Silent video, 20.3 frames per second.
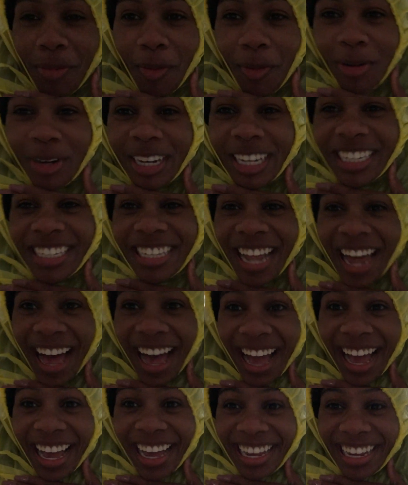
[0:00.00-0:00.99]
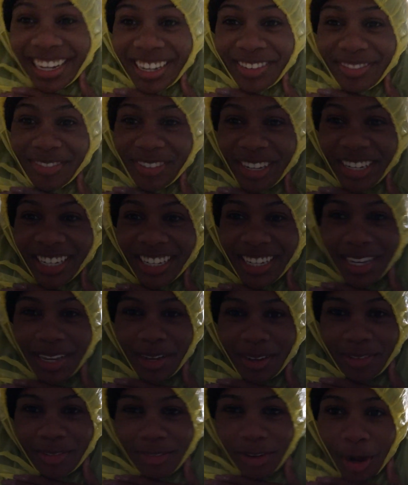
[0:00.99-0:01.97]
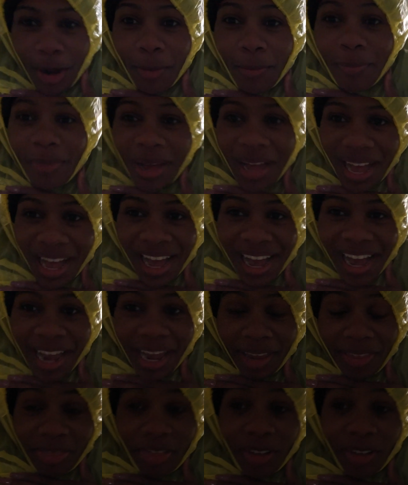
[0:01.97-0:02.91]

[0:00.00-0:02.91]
reporting live from behind